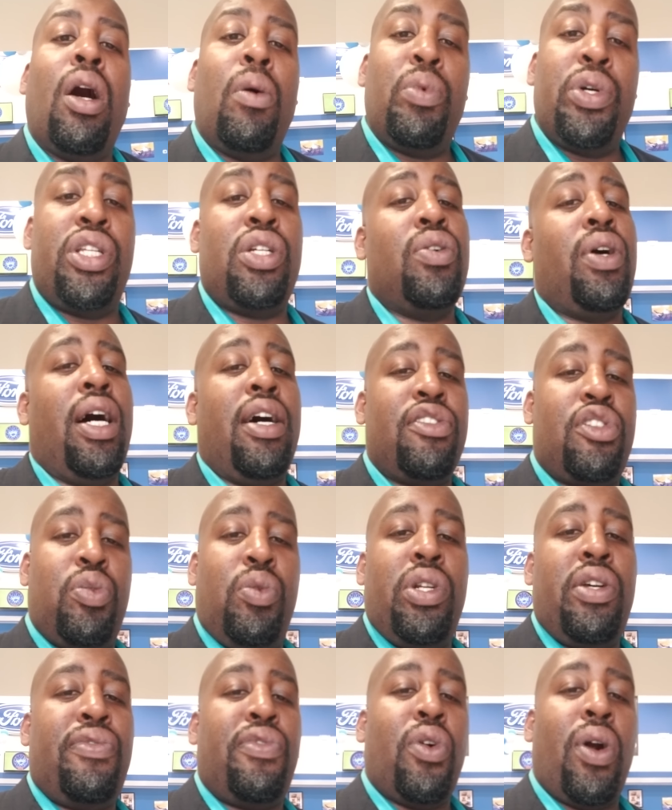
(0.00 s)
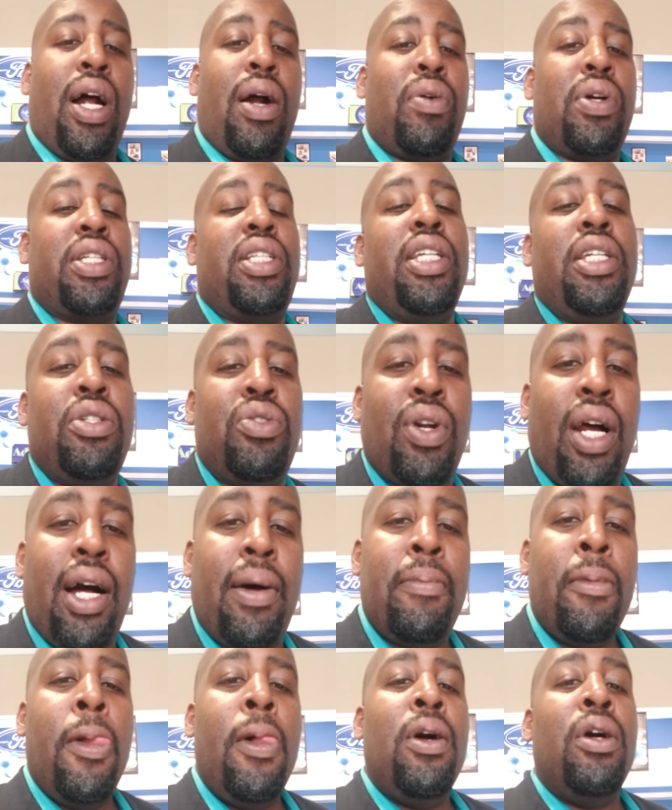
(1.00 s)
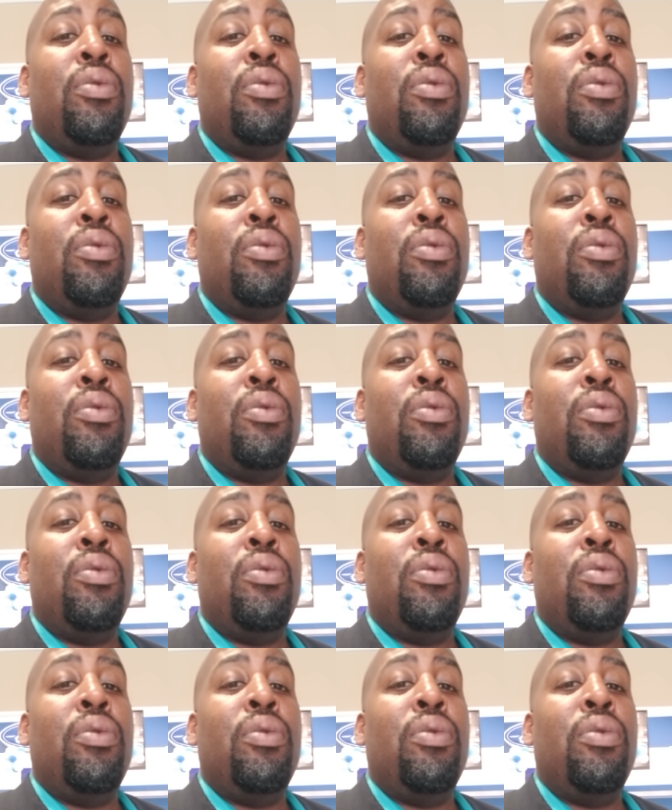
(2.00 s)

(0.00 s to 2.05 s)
We do have 24-hour key drop.